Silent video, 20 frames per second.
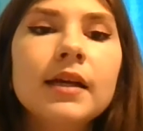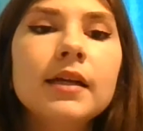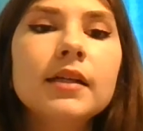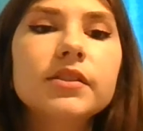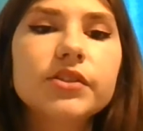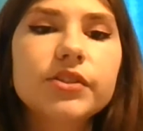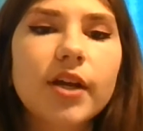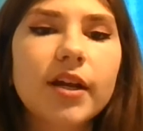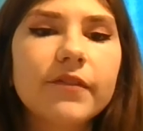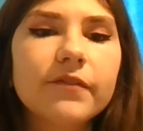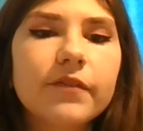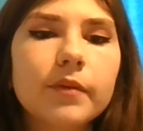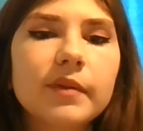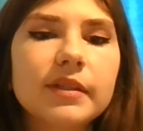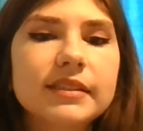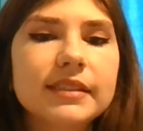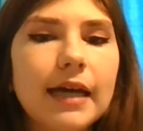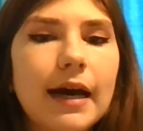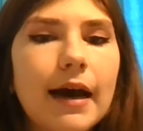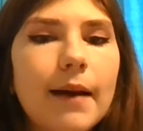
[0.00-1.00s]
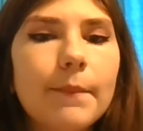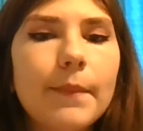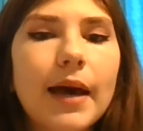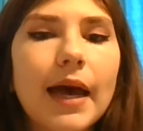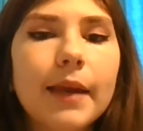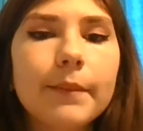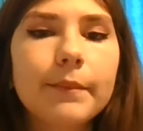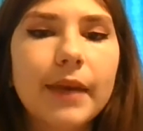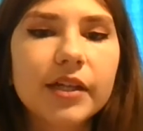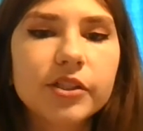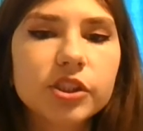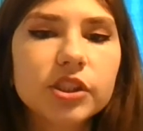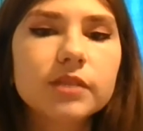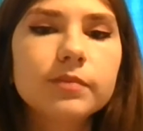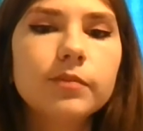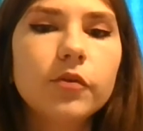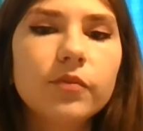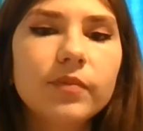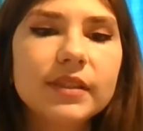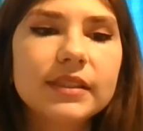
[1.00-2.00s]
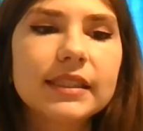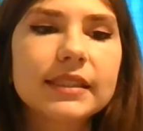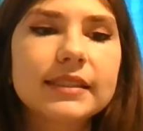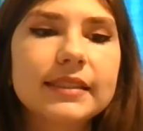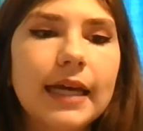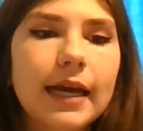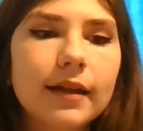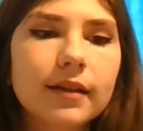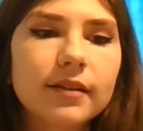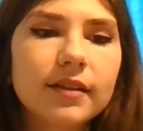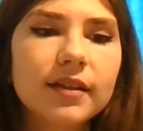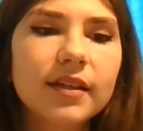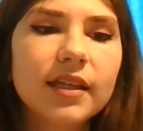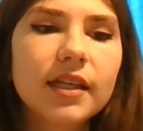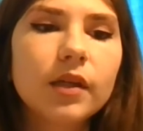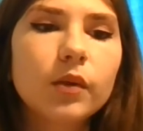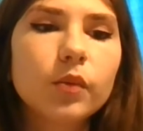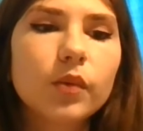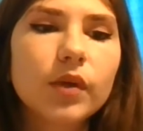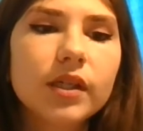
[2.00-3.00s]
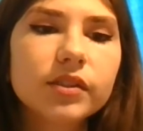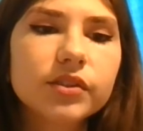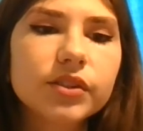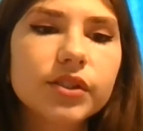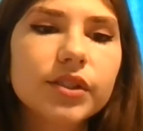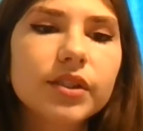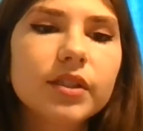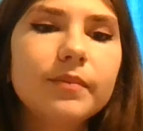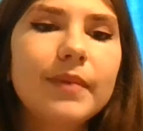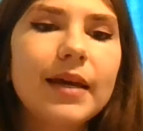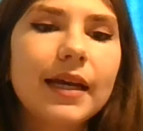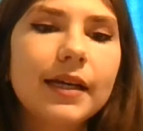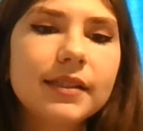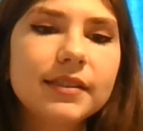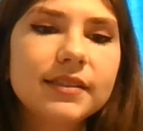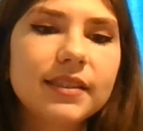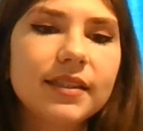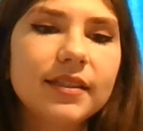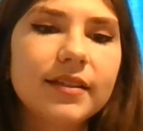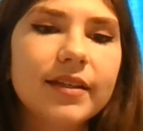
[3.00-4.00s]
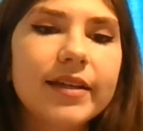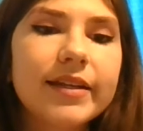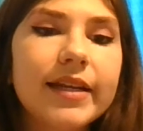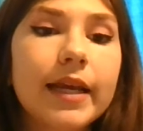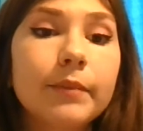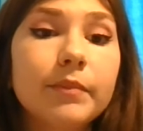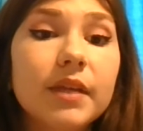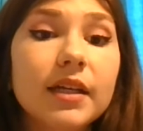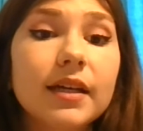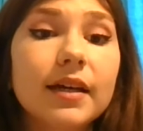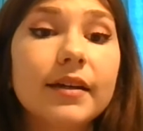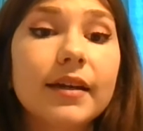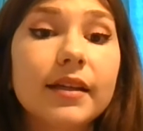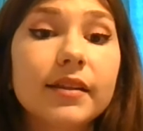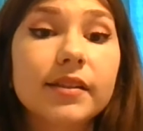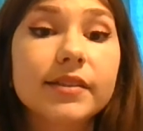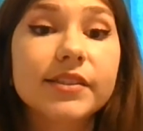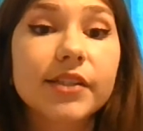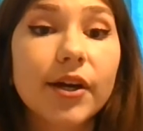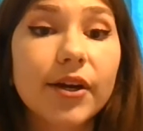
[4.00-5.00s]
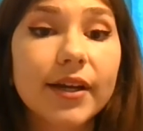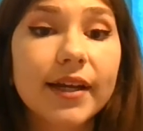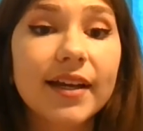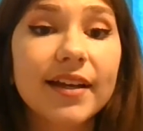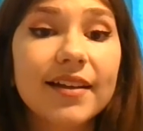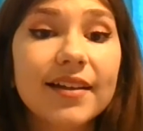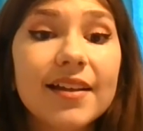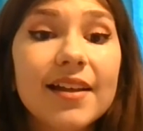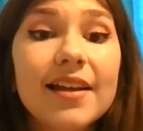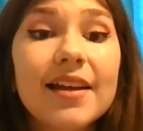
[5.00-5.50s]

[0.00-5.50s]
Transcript: Starting from the top, I matched his movements exactly. He reinserted the magazine and aimed the gun at the target.